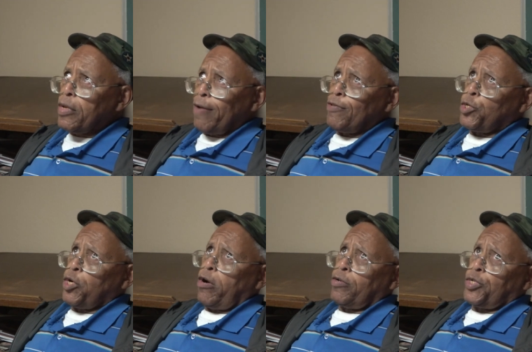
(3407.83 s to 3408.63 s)
have the
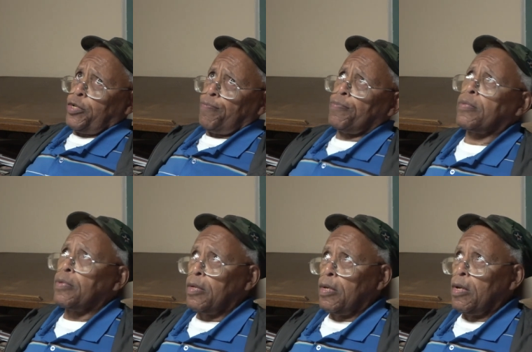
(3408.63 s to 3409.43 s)
church
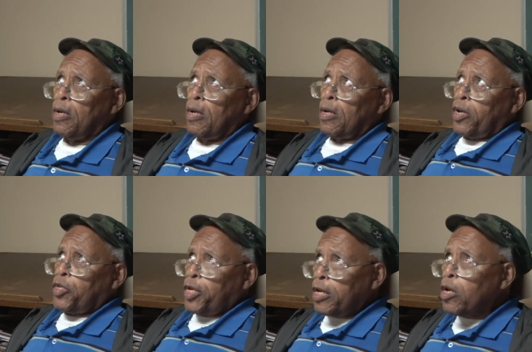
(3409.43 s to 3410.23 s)

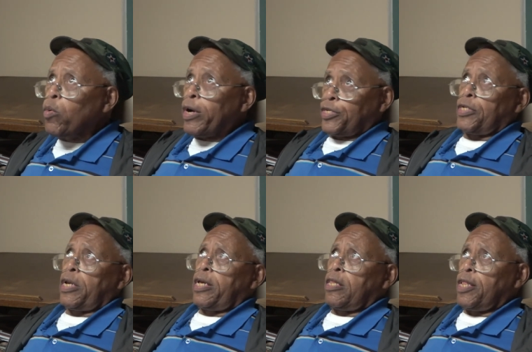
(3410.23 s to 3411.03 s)

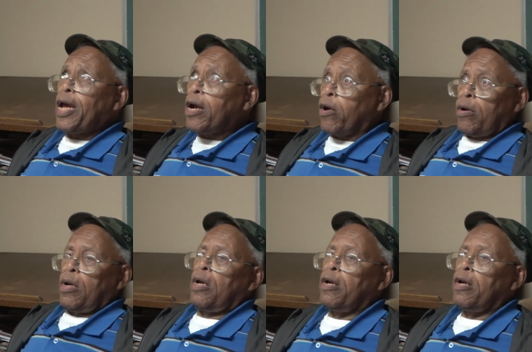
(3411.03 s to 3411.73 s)
continuously there